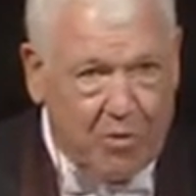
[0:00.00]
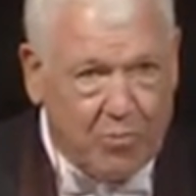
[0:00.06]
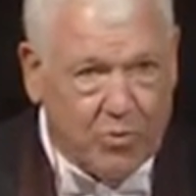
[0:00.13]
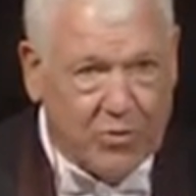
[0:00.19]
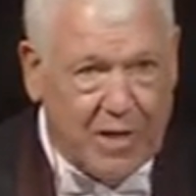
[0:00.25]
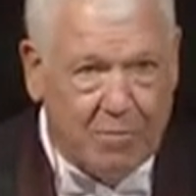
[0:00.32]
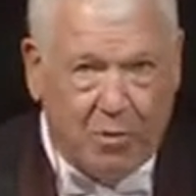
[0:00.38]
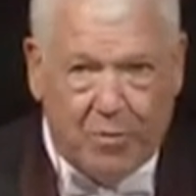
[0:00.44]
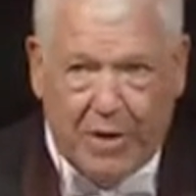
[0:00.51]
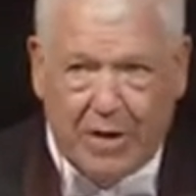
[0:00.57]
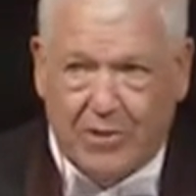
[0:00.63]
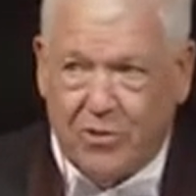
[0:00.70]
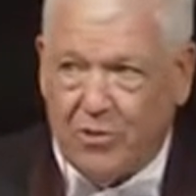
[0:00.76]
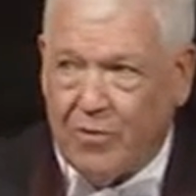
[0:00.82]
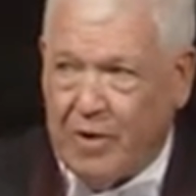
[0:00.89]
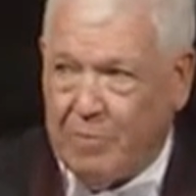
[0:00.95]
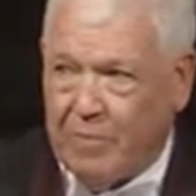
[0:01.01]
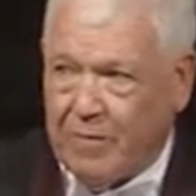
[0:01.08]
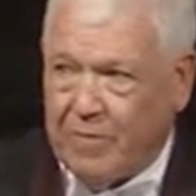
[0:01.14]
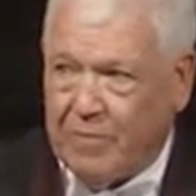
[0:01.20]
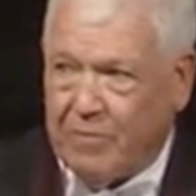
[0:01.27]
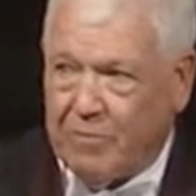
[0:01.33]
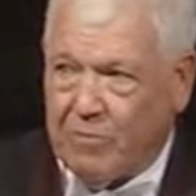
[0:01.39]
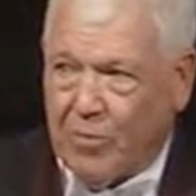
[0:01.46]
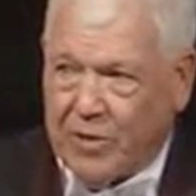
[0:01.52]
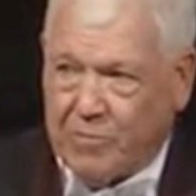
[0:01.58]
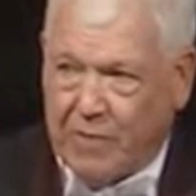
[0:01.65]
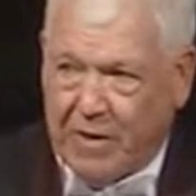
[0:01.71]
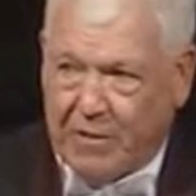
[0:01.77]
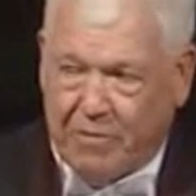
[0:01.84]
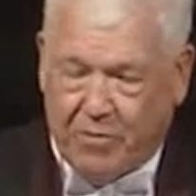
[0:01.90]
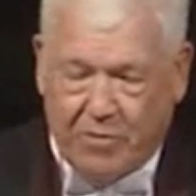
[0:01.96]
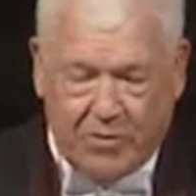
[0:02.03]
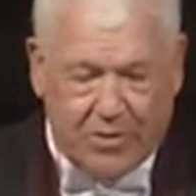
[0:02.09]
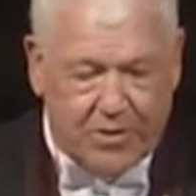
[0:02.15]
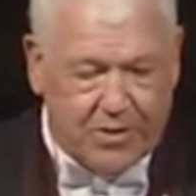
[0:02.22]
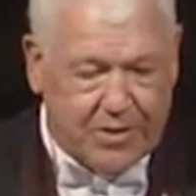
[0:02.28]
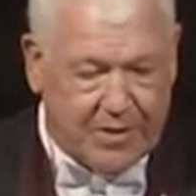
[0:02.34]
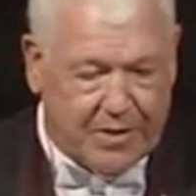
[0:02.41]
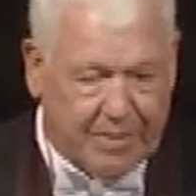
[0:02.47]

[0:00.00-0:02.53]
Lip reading: was able to make 2 great Westpac cruises